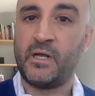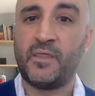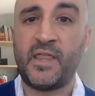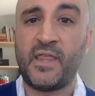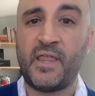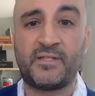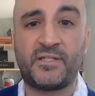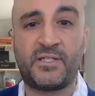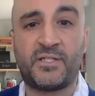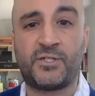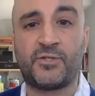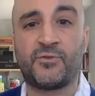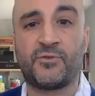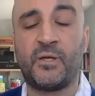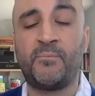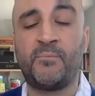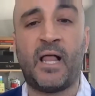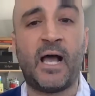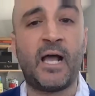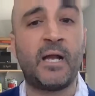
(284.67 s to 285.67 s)
that
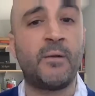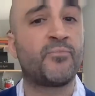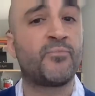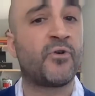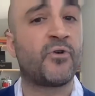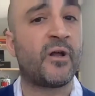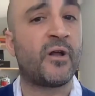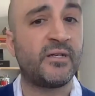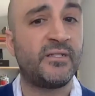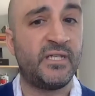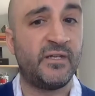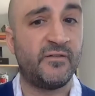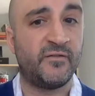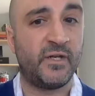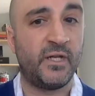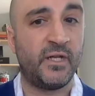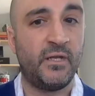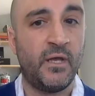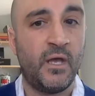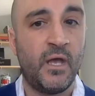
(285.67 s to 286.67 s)
streamlined
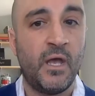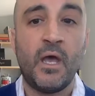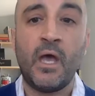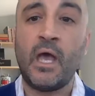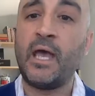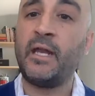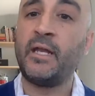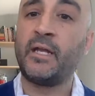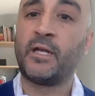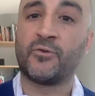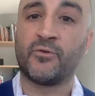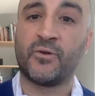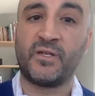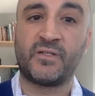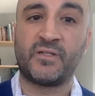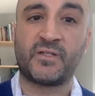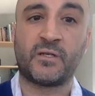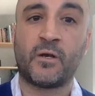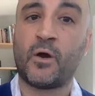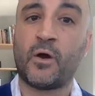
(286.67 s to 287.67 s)
productivity and
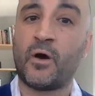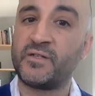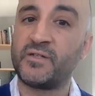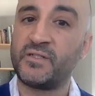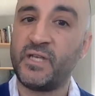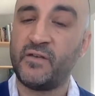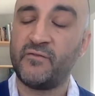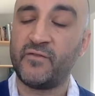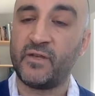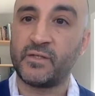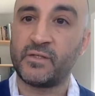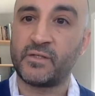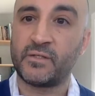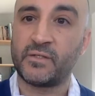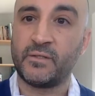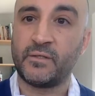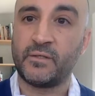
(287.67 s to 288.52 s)
increased cost savings.